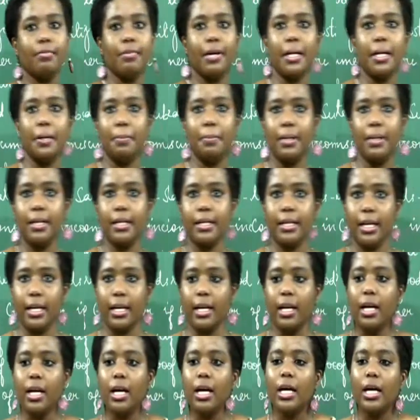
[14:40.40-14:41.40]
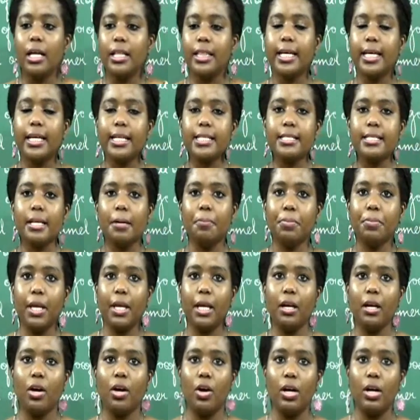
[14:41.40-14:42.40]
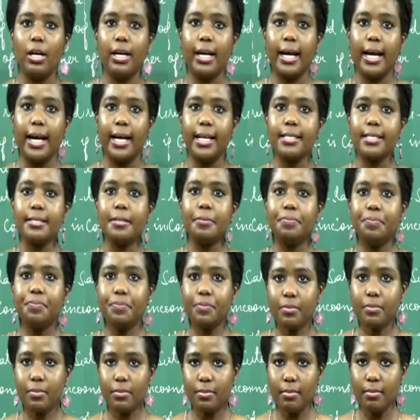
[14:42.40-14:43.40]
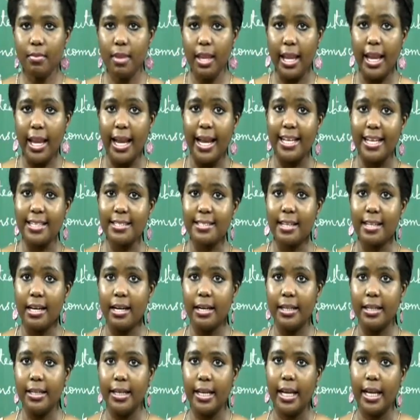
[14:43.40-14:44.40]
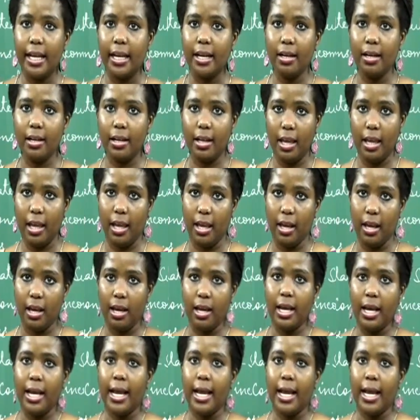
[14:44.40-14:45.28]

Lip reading: availability. There is something called as SDE.